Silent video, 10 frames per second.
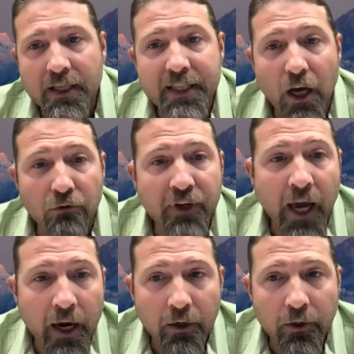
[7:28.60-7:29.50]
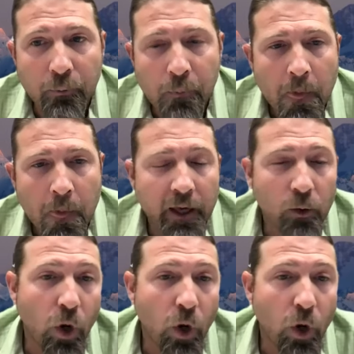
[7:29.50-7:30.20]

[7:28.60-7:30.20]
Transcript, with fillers: the self care and